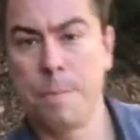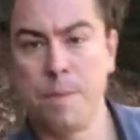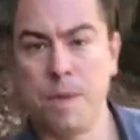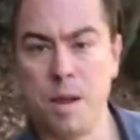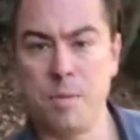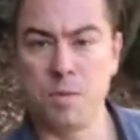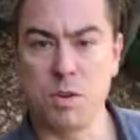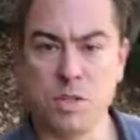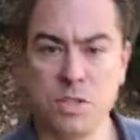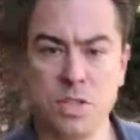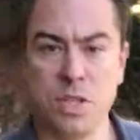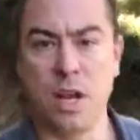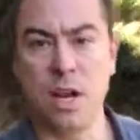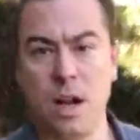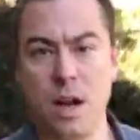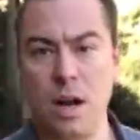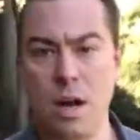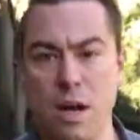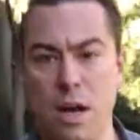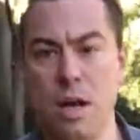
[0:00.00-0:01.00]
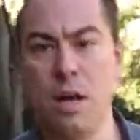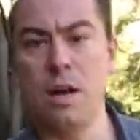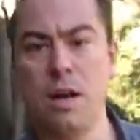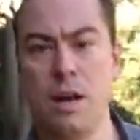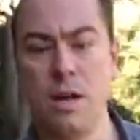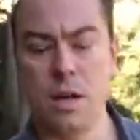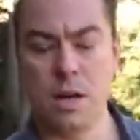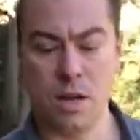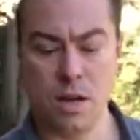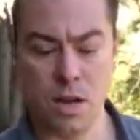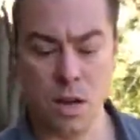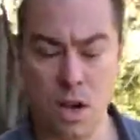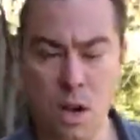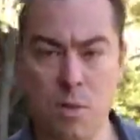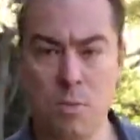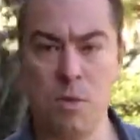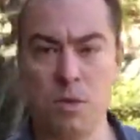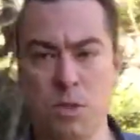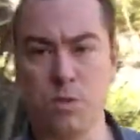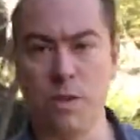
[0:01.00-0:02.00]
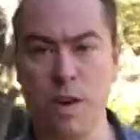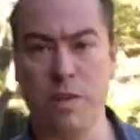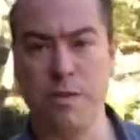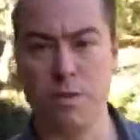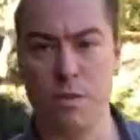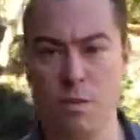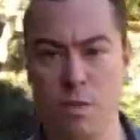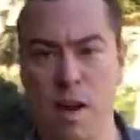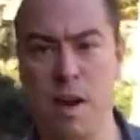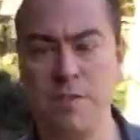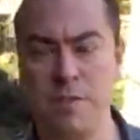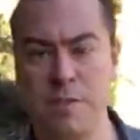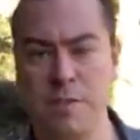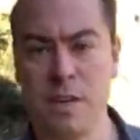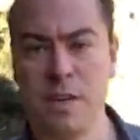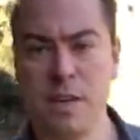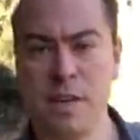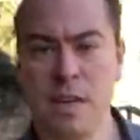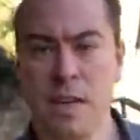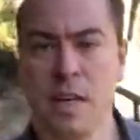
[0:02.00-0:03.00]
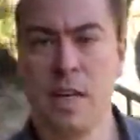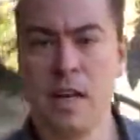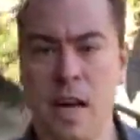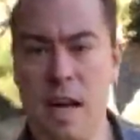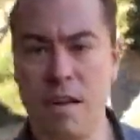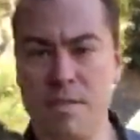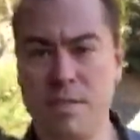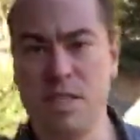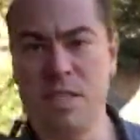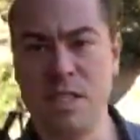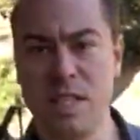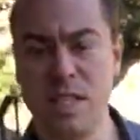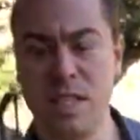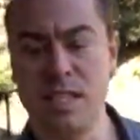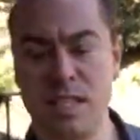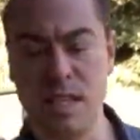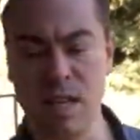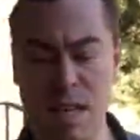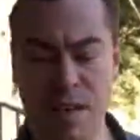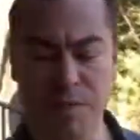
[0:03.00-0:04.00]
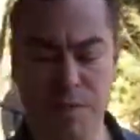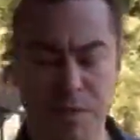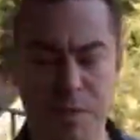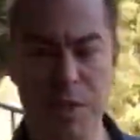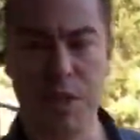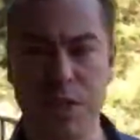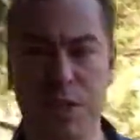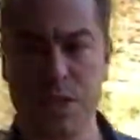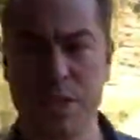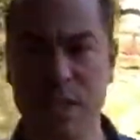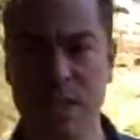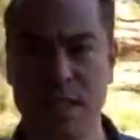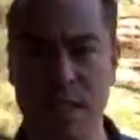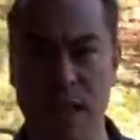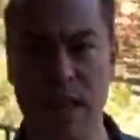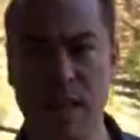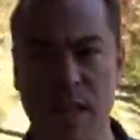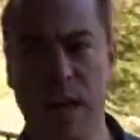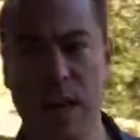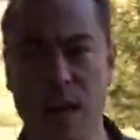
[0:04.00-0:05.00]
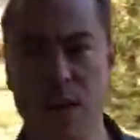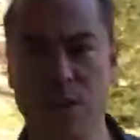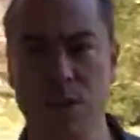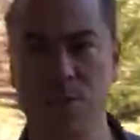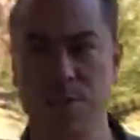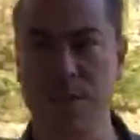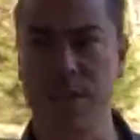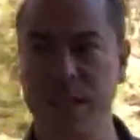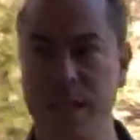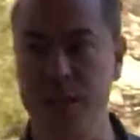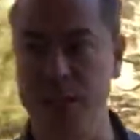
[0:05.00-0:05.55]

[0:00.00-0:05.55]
Plumbers are almost ready for rough. Obviously, they still have to finish this side of the house with the